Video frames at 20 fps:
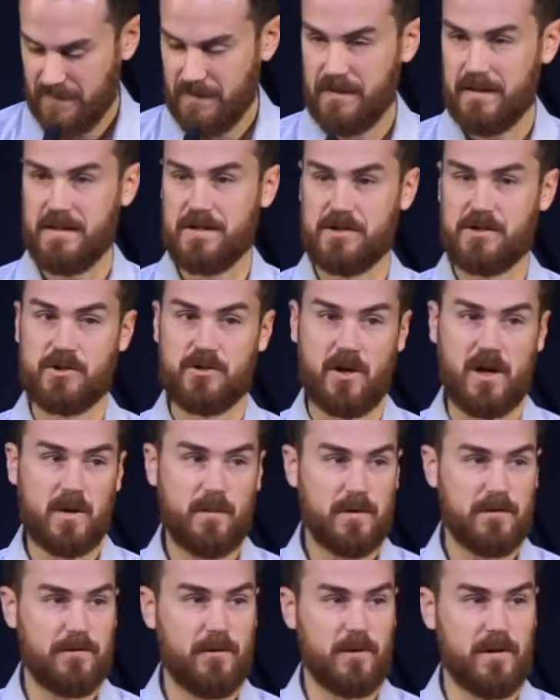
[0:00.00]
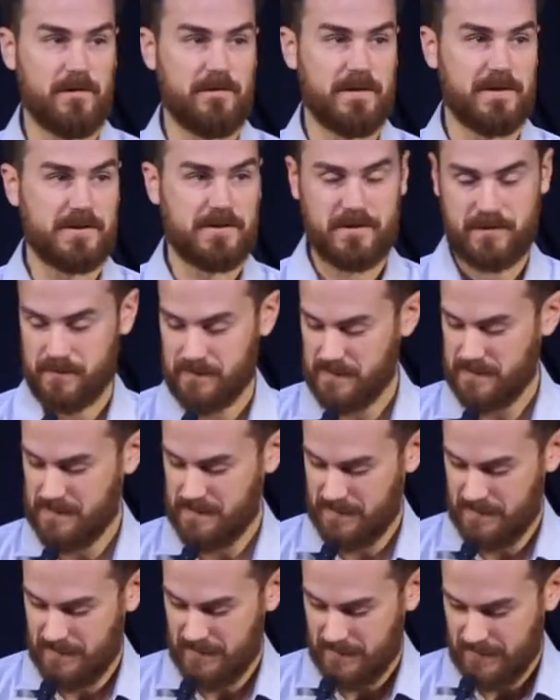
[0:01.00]
He's drugged before
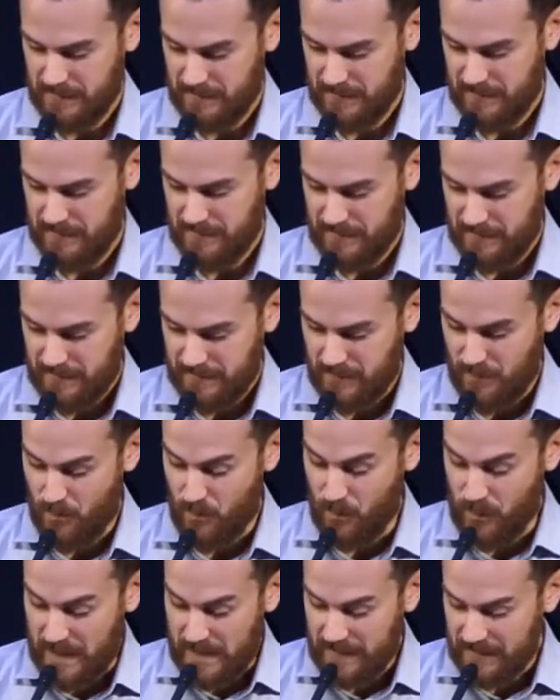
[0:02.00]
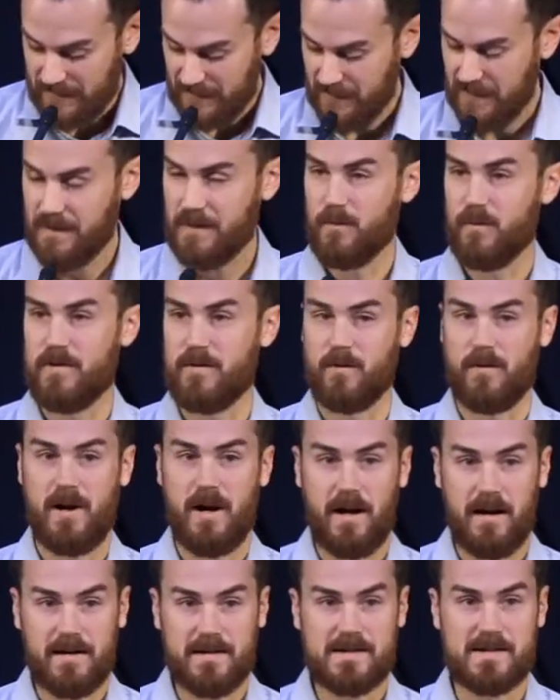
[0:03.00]
officials, beaten with
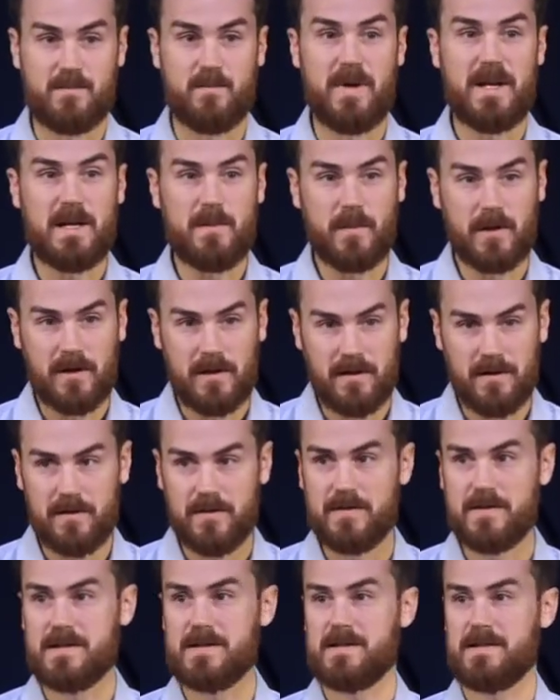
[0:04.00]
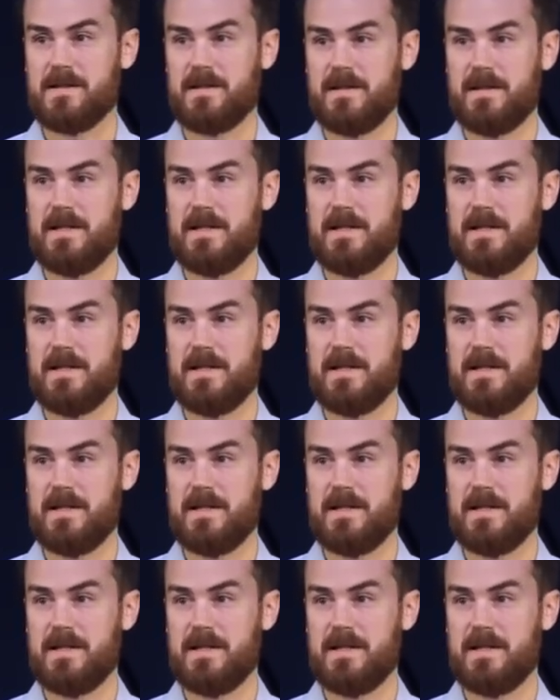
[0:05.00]
rods, many blows.